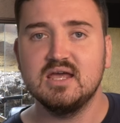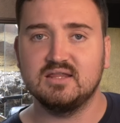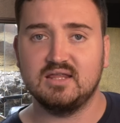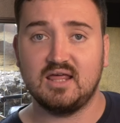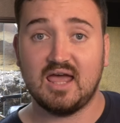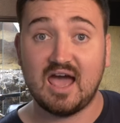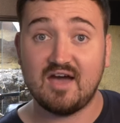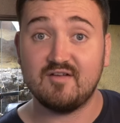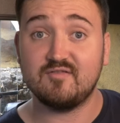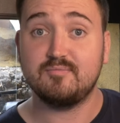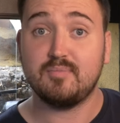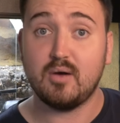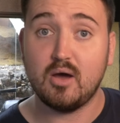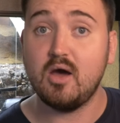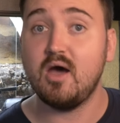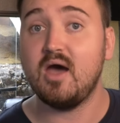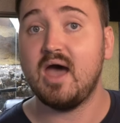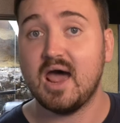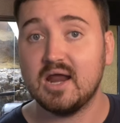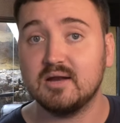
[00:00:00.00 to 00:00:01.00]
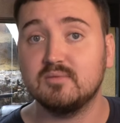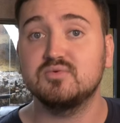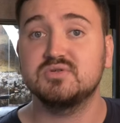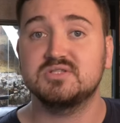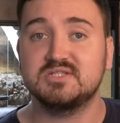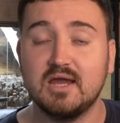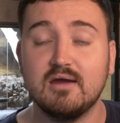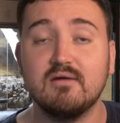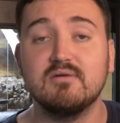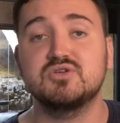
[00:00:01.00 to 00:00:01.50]
that have per
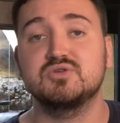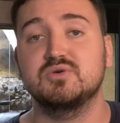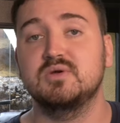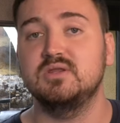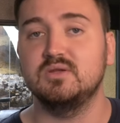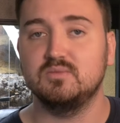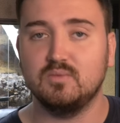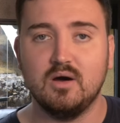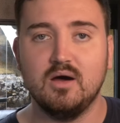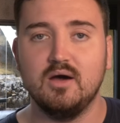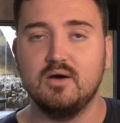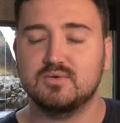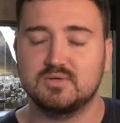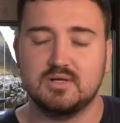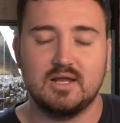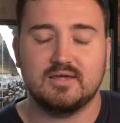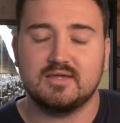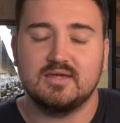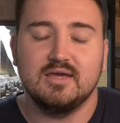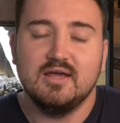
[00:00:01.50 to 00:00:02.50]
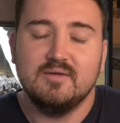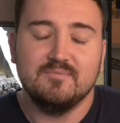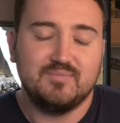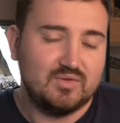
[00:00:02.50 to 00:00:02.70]
animal's territory in the wild, like...